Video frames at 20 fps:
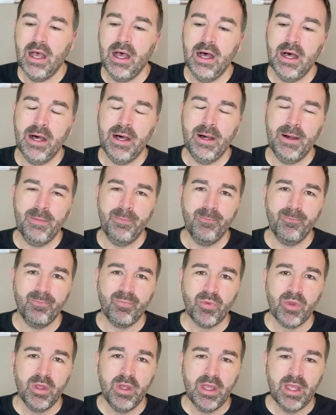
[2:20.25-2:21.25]
Um,
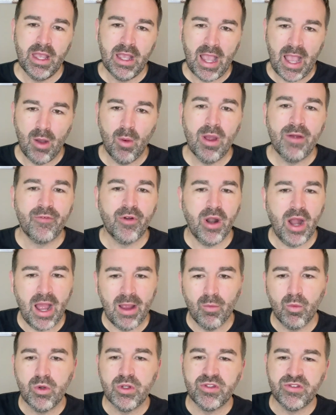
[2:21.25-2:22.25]
However,
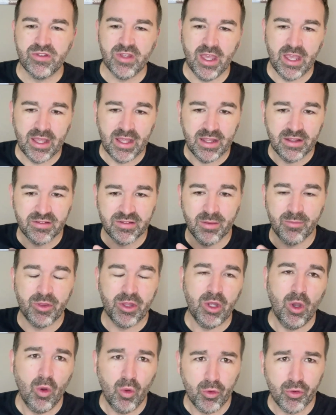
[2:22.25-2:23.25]
I would say some of
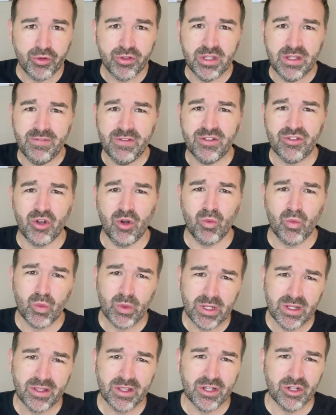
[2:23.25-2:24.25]
the older TVs are
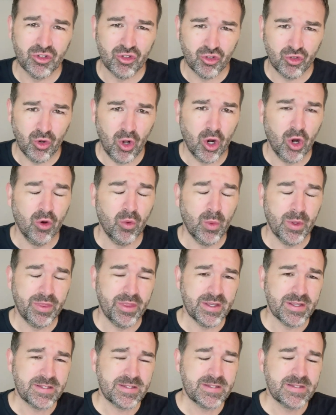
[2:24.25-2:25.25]
really going to struggle with
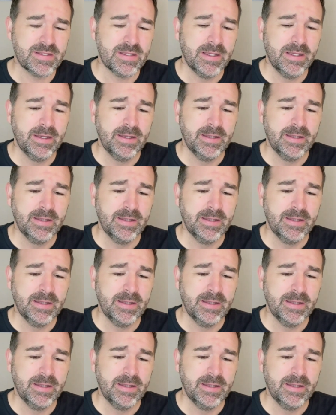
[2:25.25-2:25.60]
this.